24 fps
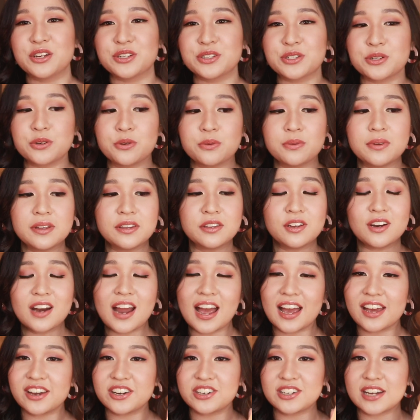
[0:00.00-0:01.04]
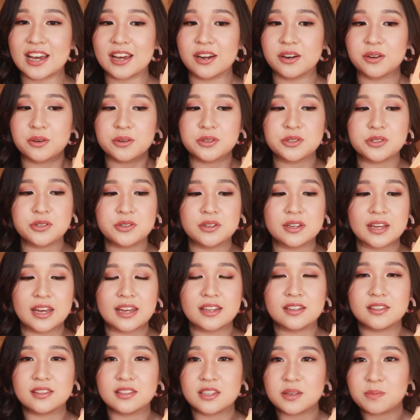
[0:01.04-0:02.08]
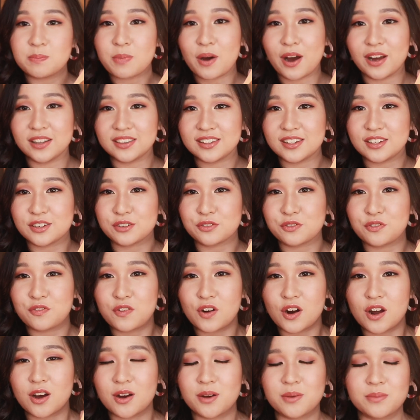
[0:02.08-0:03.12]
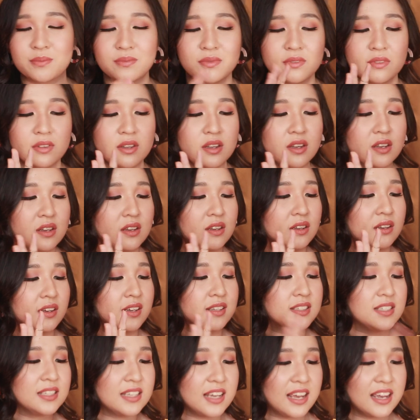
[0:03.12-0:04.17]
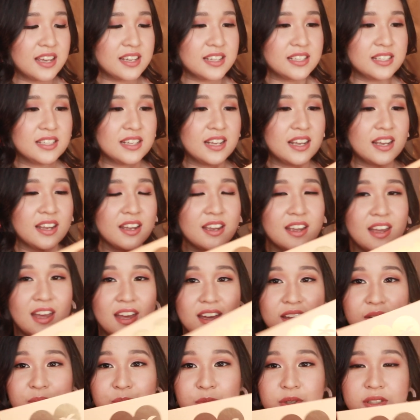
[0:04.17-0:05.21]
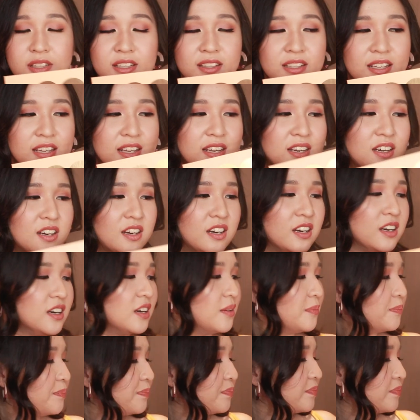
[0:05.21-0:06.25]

So with your eyeshadows, you can depot it from its casing and put it here.